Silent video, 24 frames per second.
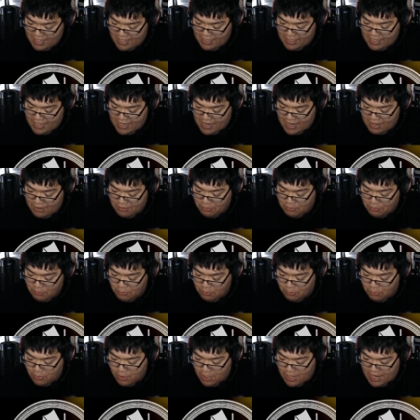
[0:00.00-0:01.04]
Get
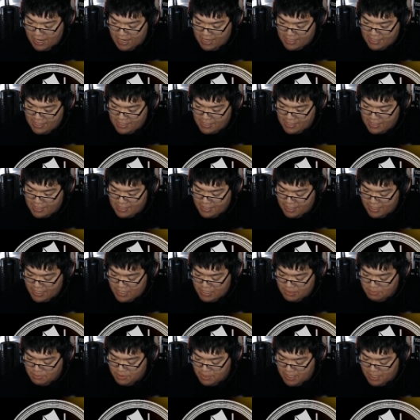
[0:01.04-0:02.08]
one
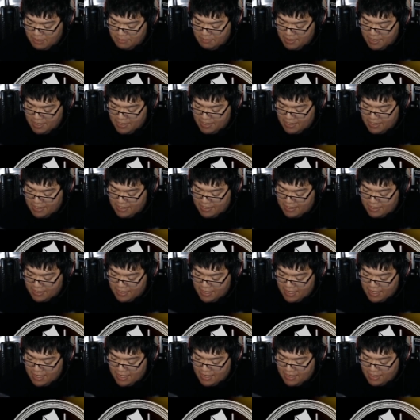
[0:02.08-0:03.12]
sludge bomb in, I
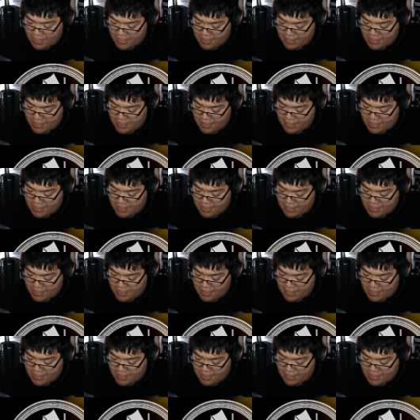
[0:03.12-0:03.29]
think.